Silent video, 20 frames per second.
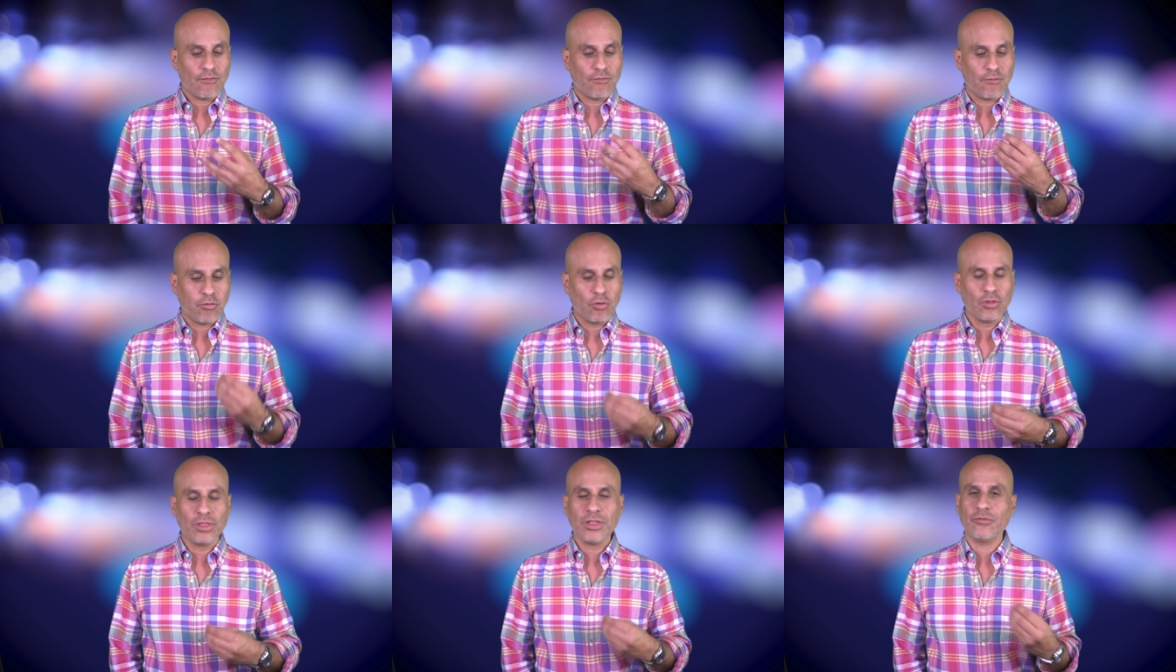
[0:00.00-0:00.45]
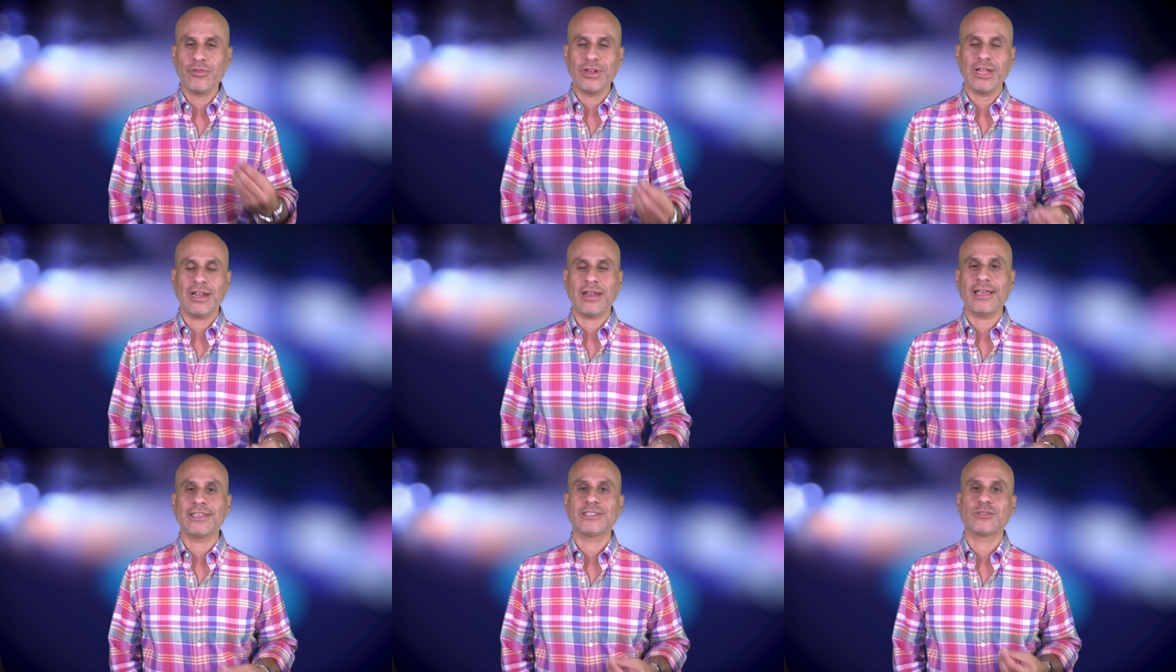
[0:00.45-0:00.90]
fully
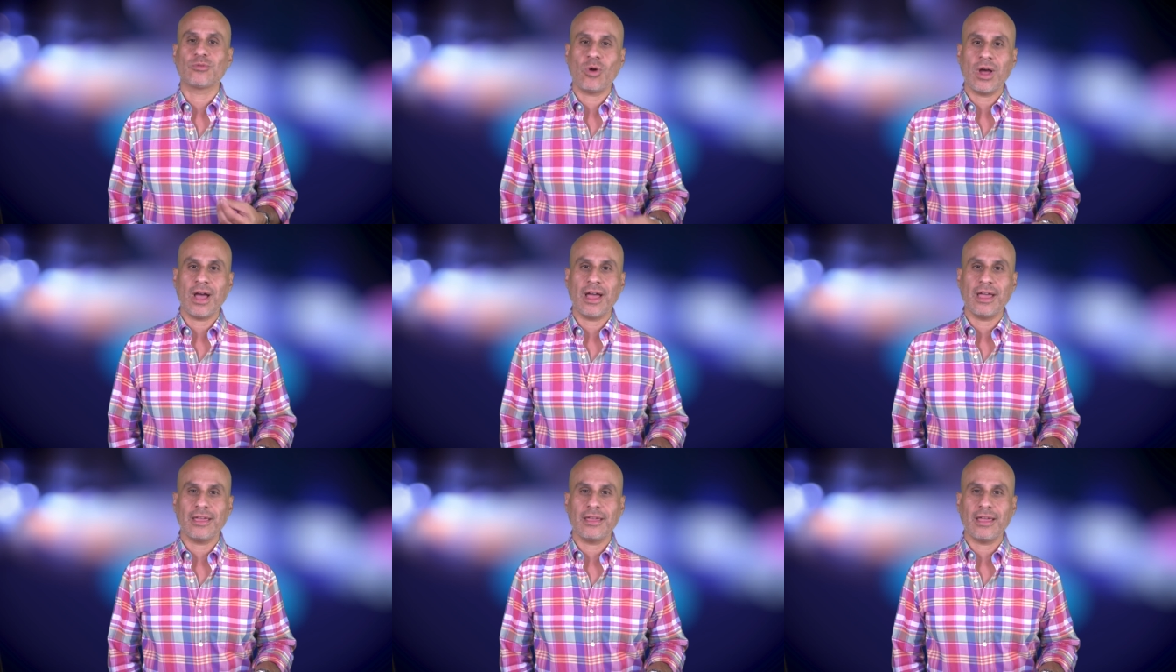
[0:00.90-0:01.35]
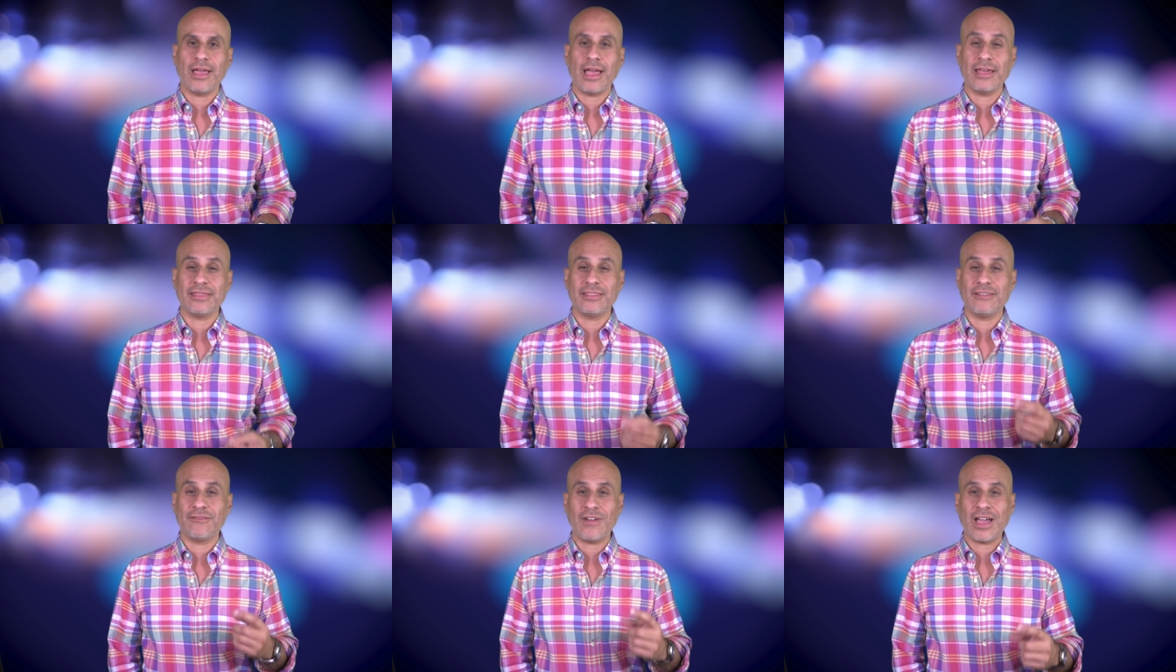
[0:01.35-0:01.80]
realized why
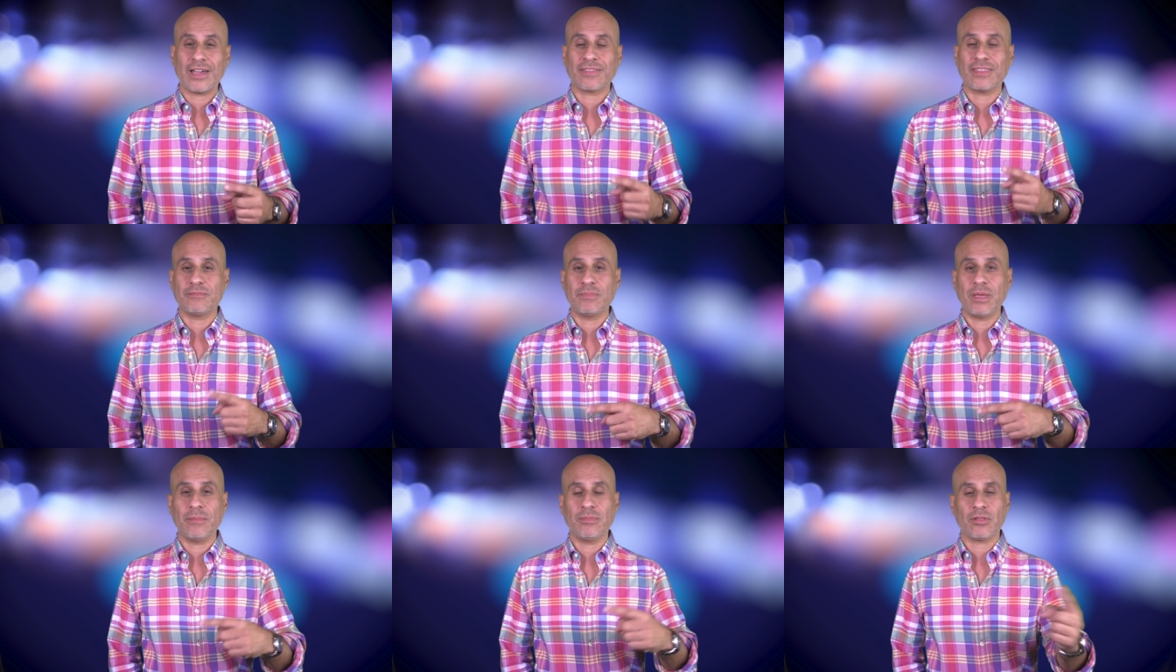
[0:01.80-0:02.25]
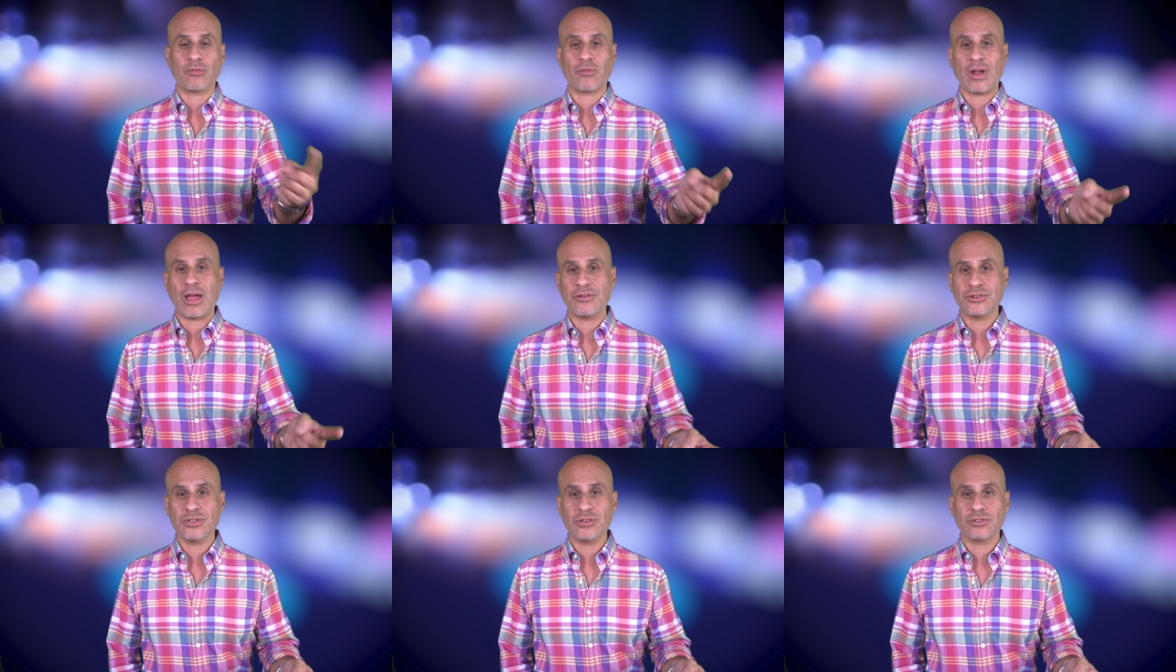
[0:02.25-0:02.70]
and the fact that people
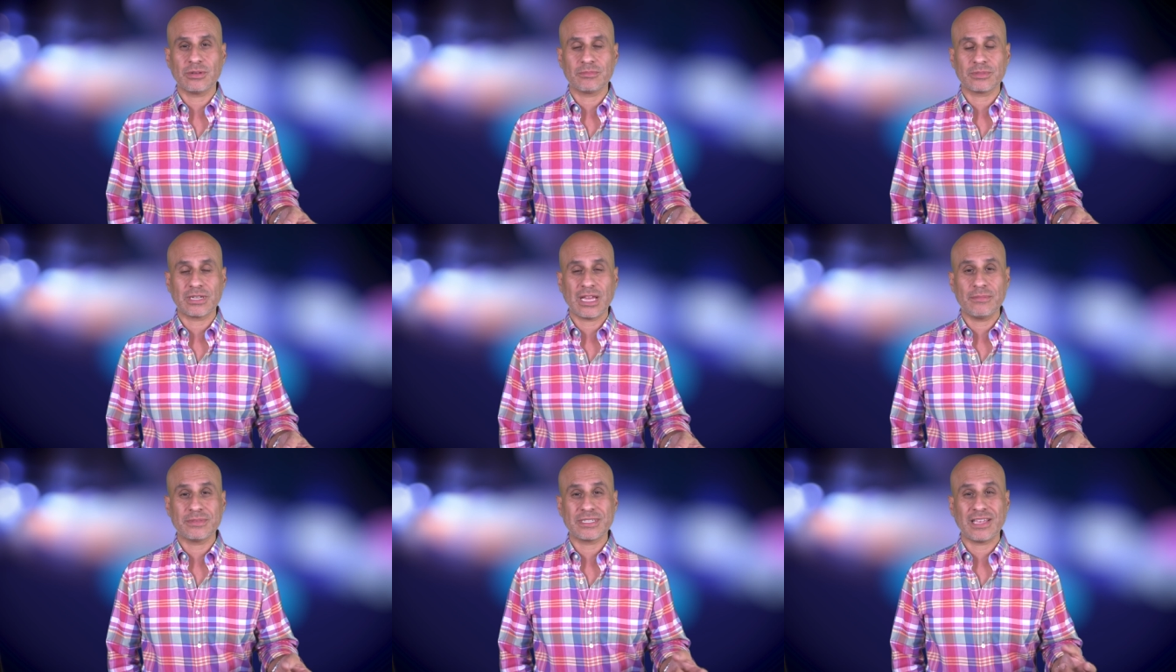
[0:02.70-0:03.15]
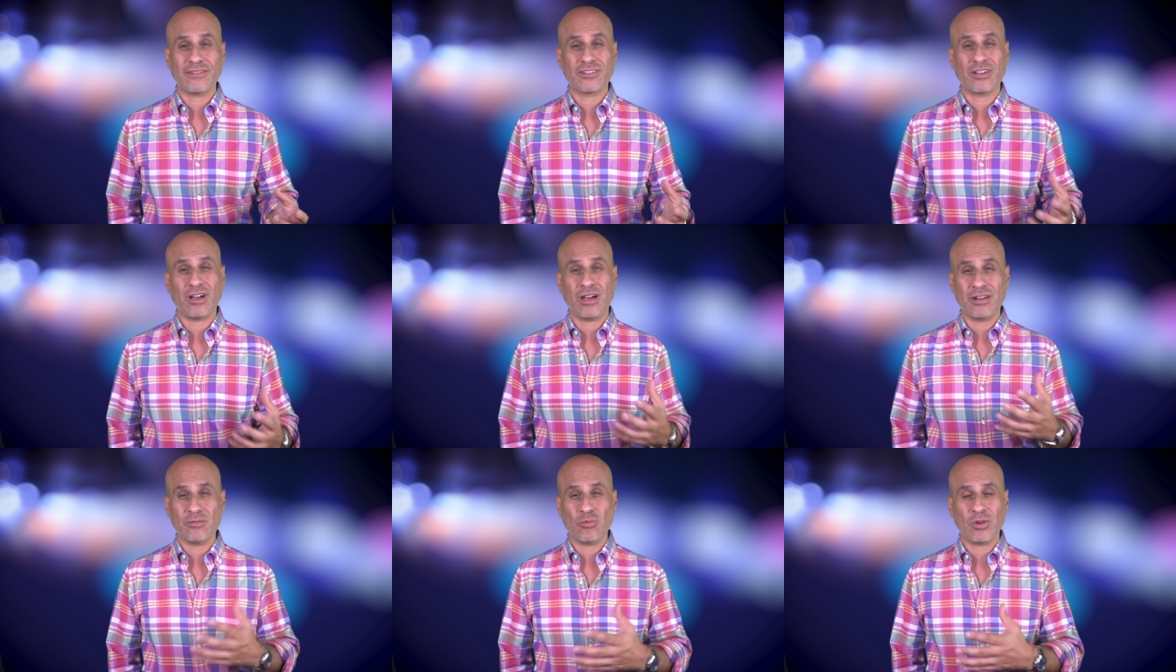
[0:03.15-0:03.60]
around you sometimes have
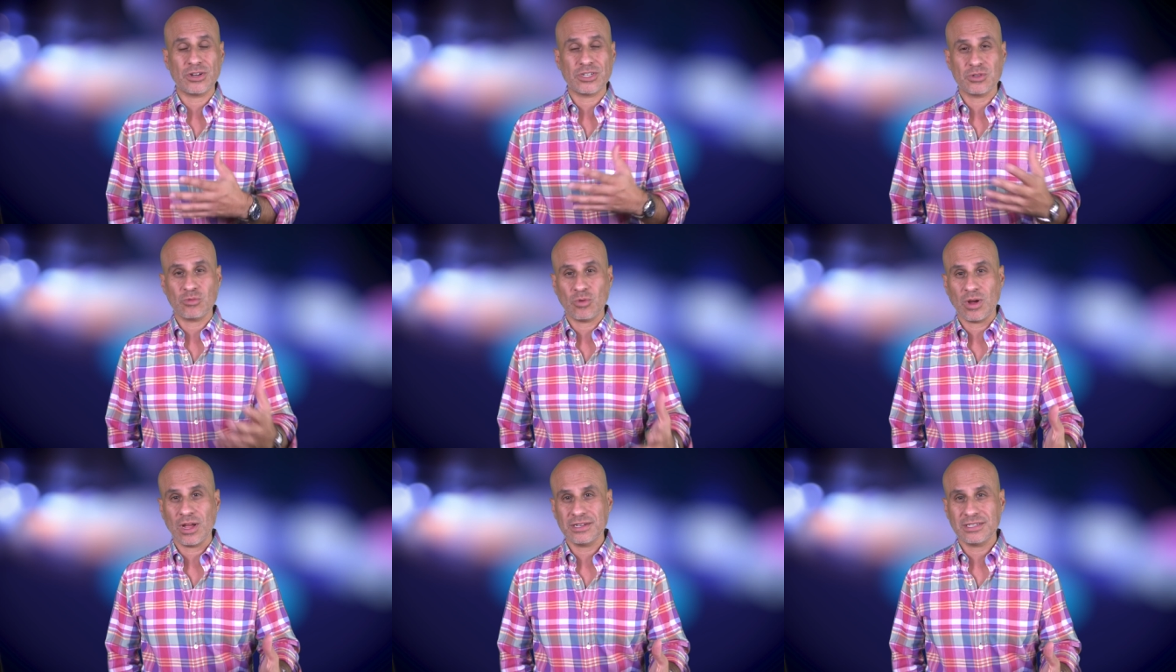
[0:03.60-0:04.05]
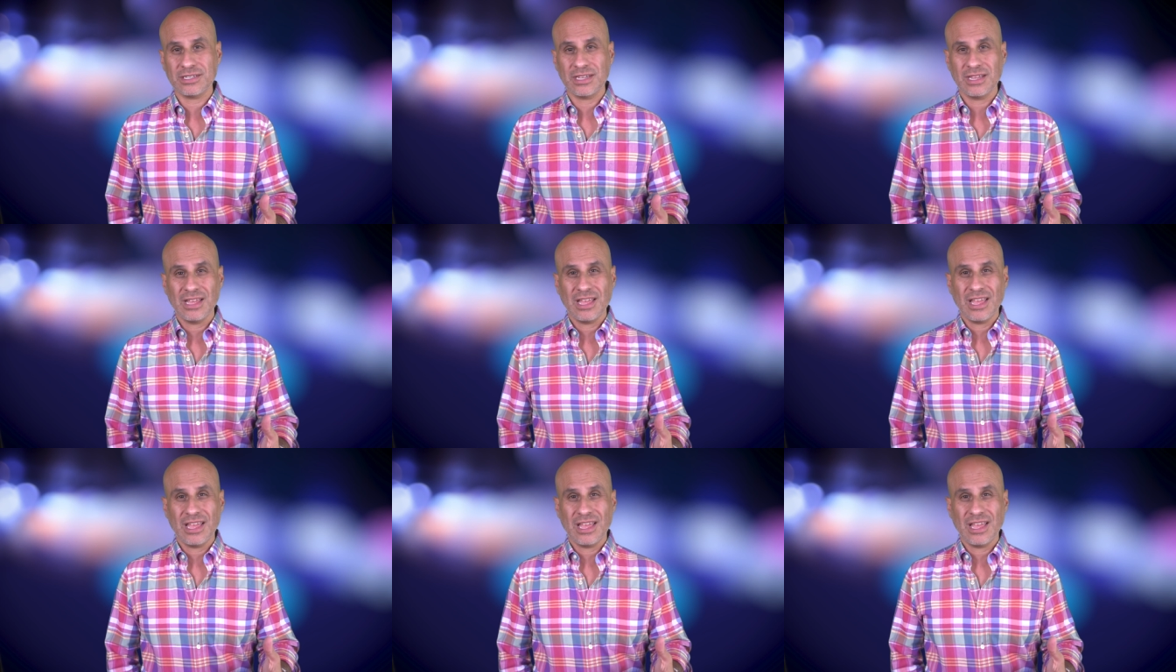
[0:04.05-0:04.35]
gotten what you want